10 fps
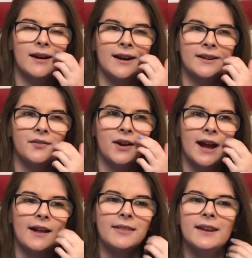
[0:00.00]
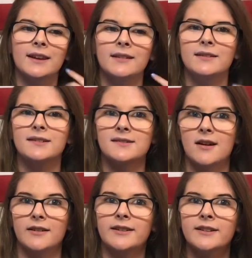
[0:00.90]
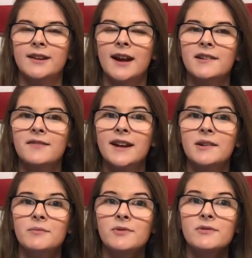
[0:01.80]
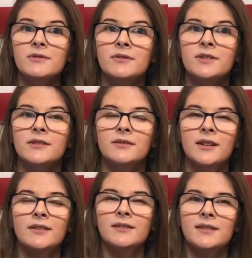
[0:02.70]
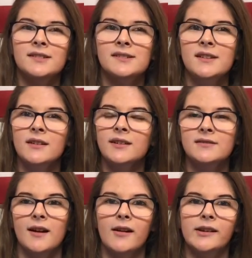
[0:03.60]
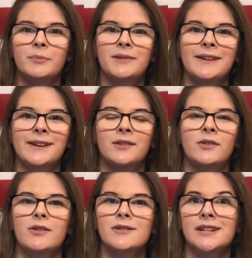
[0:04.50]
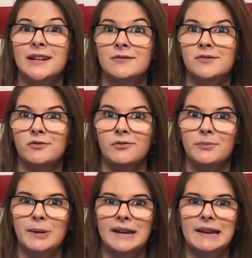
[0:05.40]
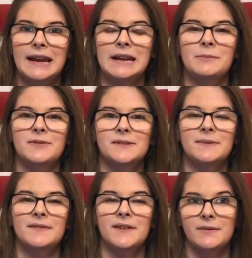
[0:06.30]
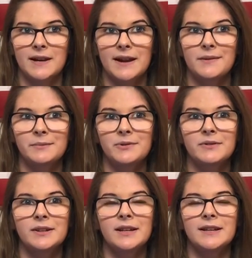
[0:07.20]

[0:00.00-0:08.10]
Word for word: I never had like an exotic kind of animal, or not necessarily exotic, but like a non household pet animal is my favorite animal.